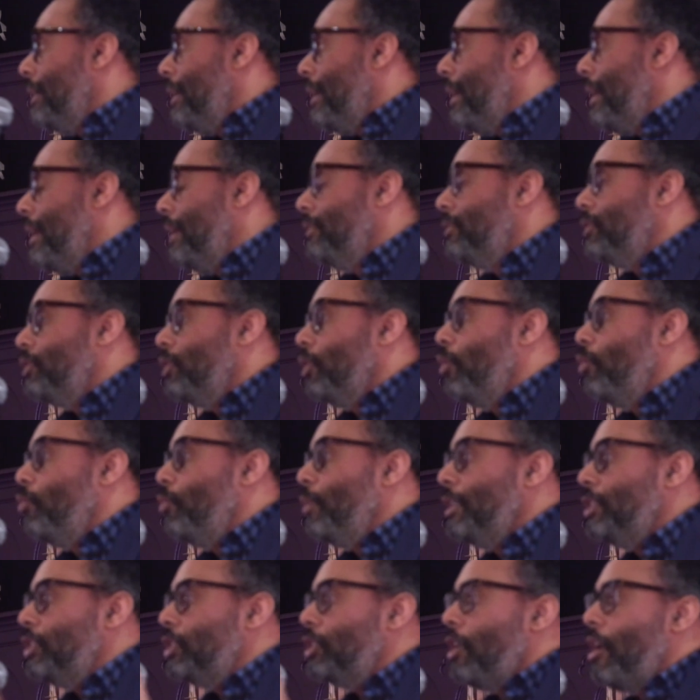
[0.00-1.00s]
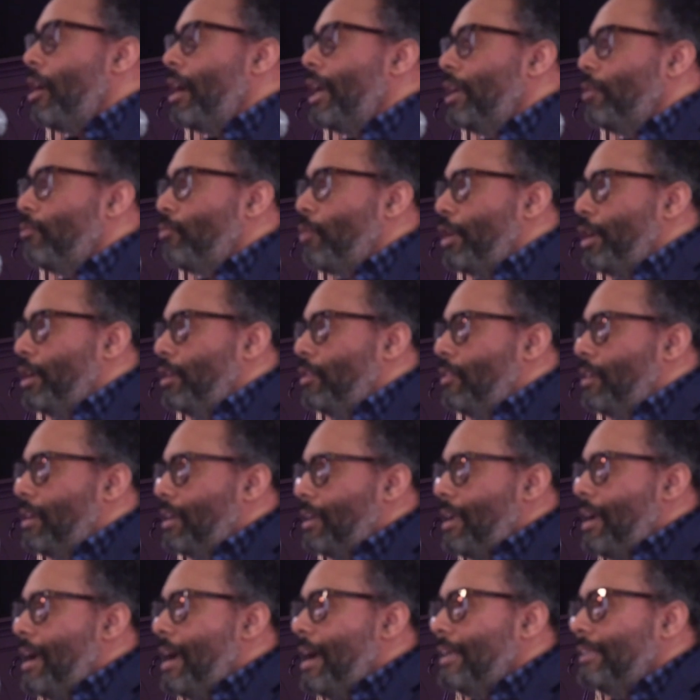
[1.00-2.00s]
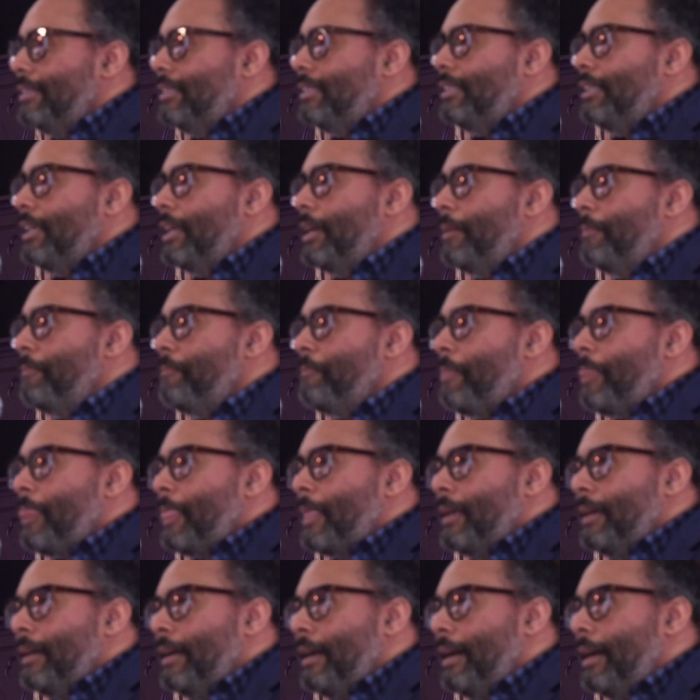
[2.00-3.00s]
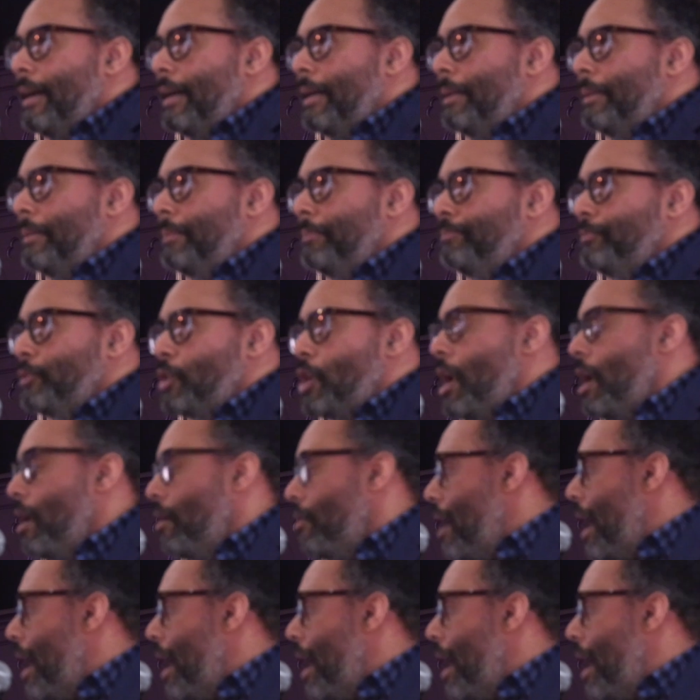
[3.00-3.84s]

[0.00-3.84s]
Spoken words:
And so we started working on a concept called